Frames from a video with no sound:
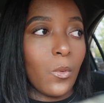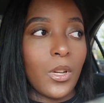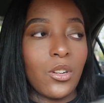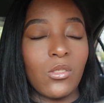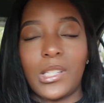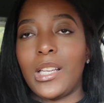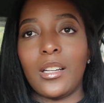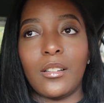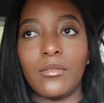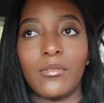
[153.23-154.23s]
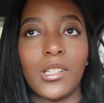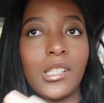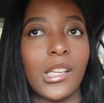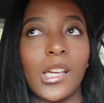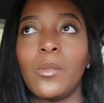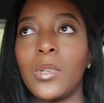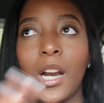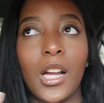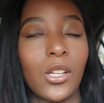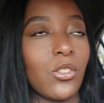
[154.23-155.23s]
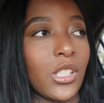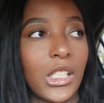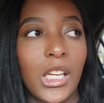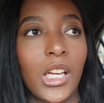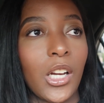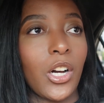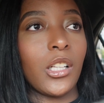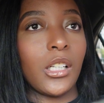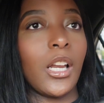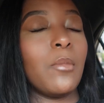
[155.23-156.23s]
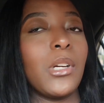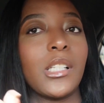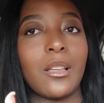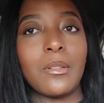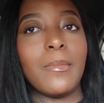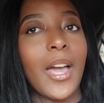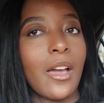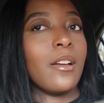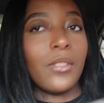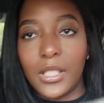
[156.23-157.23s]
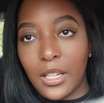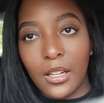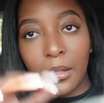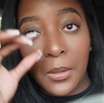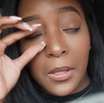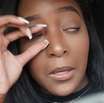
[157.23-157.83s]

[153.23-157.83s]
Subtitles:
with new stuff. Just get what I usually get and call it a day, because I'll be mad every time.